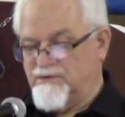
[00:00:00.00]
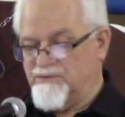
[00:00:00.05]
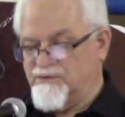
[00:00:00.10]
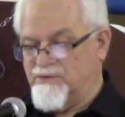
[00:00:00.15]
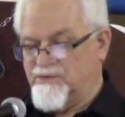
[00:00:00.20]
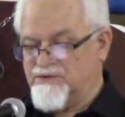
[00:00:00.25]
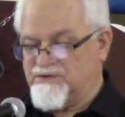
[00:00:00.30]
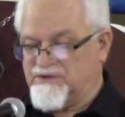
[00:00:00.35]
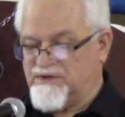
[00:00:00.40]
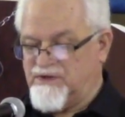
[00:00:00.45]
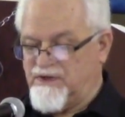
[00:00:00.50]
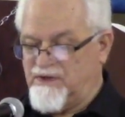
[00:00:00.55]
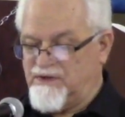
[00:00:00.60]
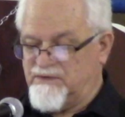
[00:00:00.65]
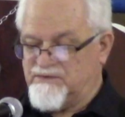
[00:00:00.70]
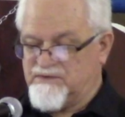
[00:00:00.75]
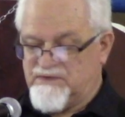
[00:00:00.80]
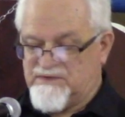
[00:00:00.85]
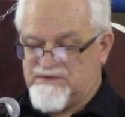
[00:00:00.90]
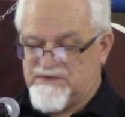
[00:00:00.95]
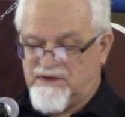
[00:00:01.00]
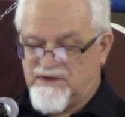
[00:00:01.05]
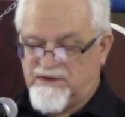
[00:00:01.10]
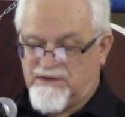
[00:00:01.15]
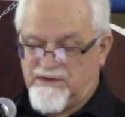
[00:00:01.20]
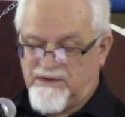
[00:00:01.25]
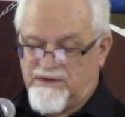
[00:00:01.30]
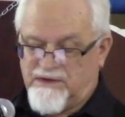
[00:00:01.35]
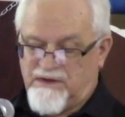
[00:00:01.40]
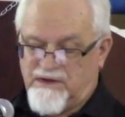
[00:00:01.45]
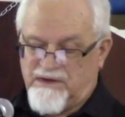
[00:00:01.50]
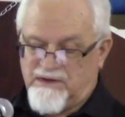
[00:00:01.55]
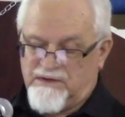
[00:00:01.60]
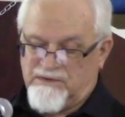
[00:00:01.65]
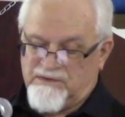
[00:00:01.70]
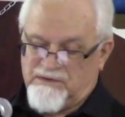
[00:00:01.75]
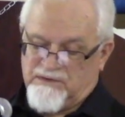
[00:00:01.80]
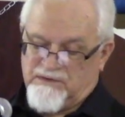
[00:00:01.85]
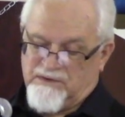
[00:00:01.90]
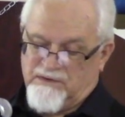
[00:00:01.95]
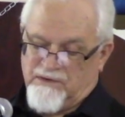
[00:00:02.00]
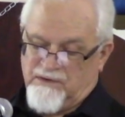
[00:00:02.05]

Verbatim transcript: 1 Kings and 2 Kings.